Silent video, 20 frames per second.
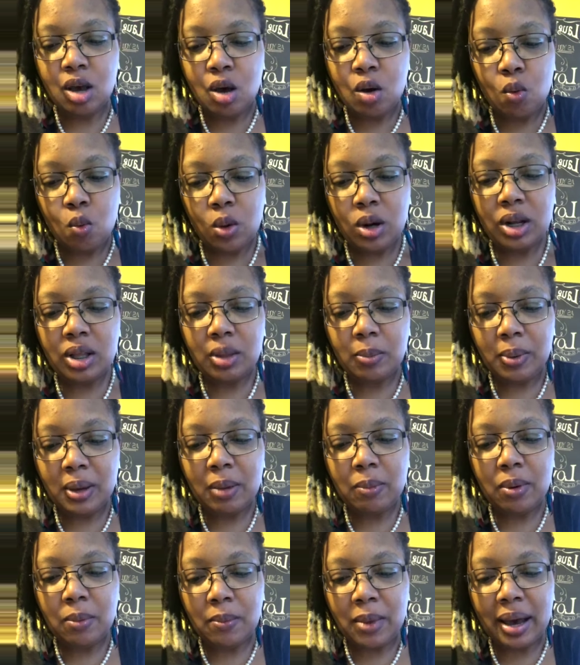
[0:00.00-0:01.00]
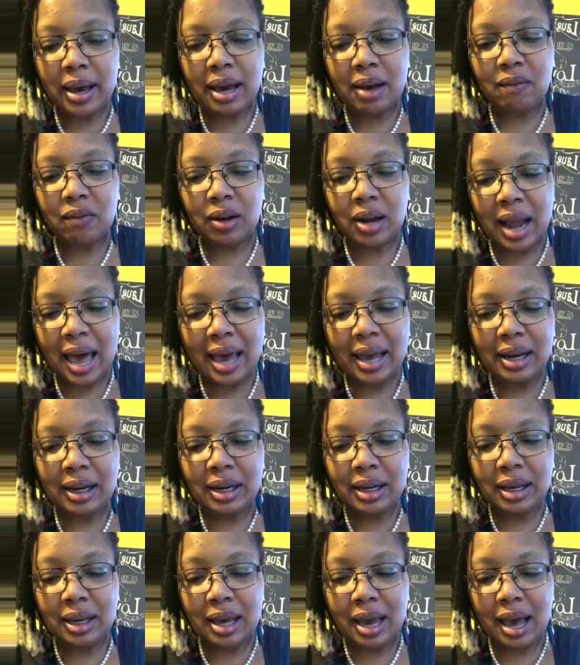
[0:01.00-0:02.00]
One of the people might have
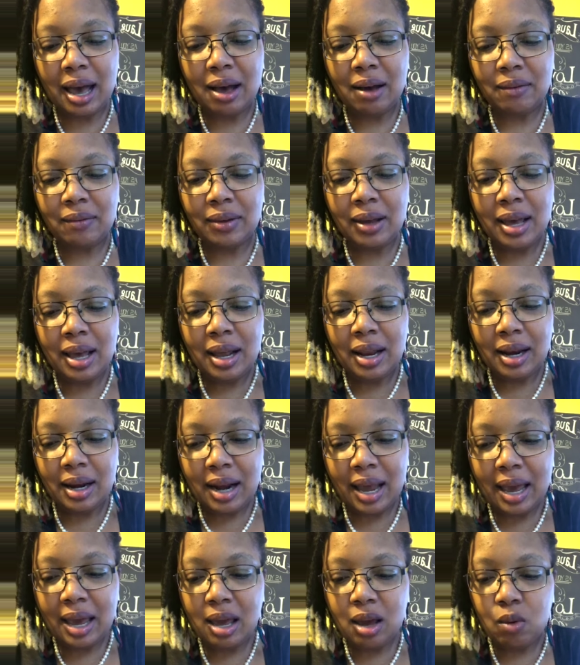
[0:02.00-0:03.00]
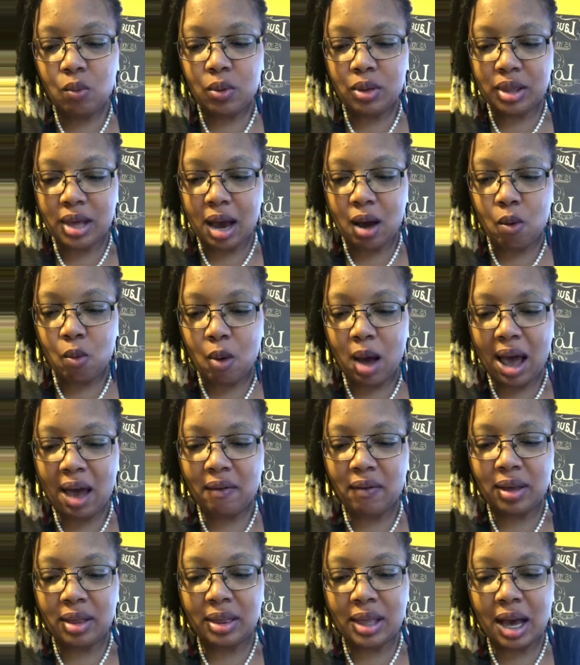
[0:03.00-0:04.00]
lightly have laid with thy wife,
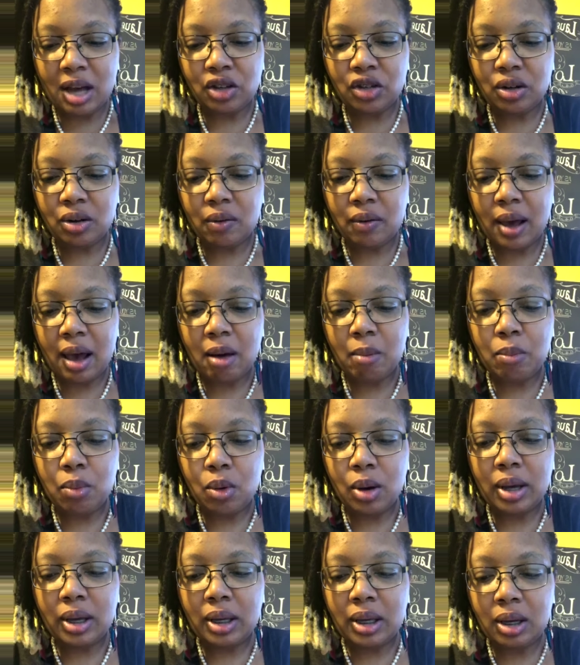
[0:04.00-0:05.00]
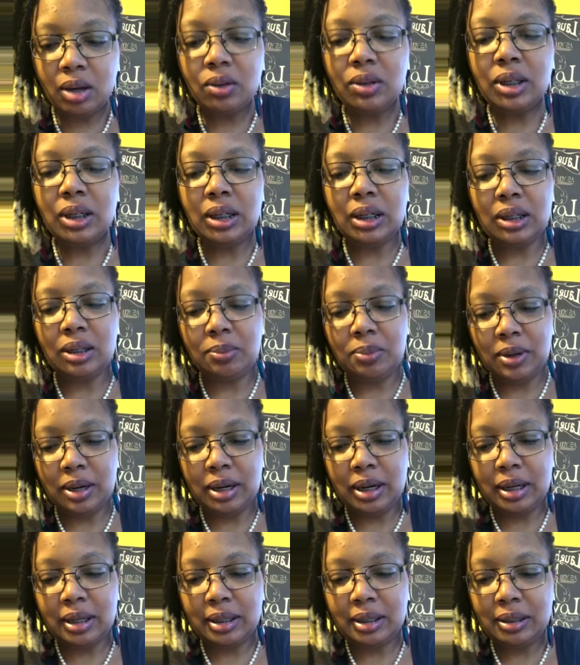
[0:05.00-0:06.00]
and thou should have brought guiltiness upon
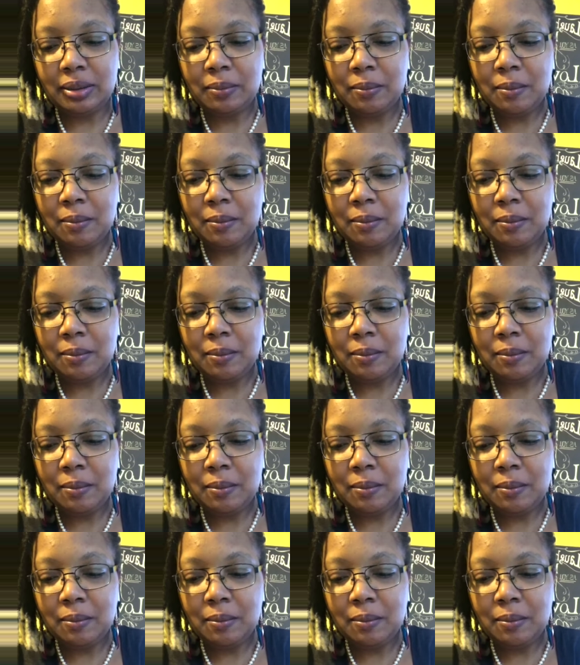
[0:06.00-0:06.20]
us.